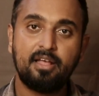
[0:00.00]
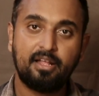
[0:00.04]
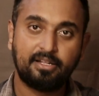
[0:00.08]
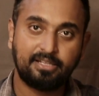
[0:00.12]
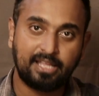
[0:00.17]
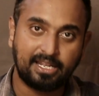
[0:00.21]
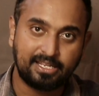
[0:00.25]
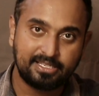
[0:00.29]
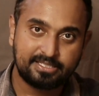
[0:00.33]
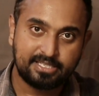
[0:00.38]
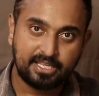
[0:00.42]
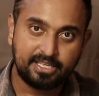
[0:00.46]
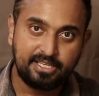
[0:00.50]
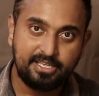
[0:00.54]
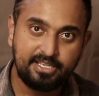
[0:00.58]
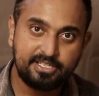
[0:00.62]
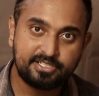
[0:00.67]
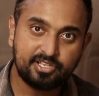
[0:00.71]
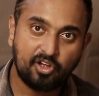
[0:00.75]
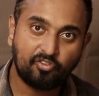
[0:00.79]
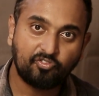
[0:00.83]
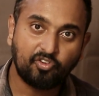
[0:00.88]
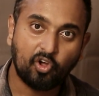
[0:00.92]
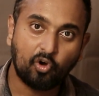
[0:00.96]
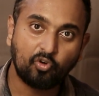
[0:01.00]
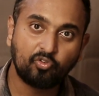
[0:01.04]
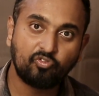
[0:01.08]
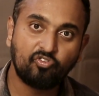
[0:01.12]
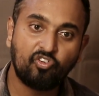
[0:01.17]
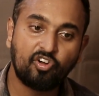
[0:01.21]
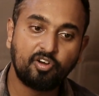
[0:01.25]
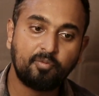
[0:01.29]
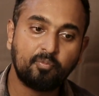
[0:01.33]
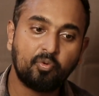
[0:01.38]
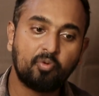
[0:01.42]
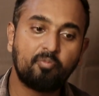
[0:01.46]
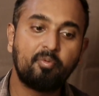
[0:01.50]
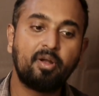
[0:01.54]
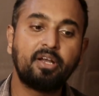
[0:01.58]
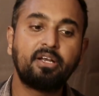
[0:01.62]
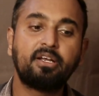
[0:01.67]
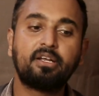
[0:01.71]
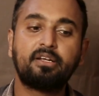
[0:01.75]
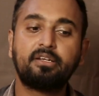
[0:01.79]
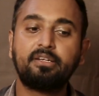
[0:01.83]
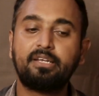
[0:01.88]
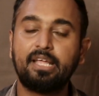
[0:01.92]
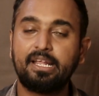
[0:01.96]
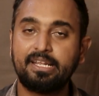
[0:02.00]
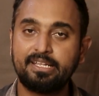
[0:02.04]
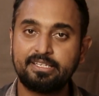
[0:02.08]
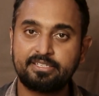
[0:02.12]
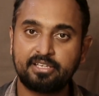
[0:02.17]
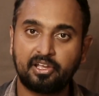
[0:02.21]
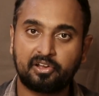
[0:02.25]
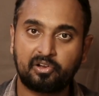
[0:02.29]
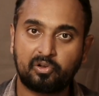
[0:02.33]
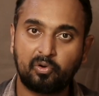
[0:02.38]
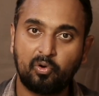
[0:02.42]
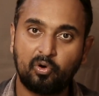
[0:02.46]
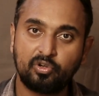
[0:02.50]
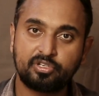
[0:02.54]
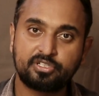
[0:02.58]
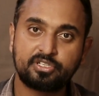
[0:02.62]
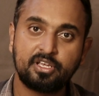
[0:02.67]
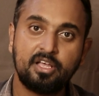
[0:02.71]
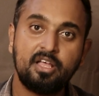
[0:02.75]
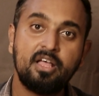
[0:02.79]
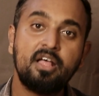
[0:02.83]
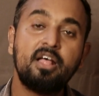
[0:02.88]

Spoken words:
there is a ease of downward movement, there is a close,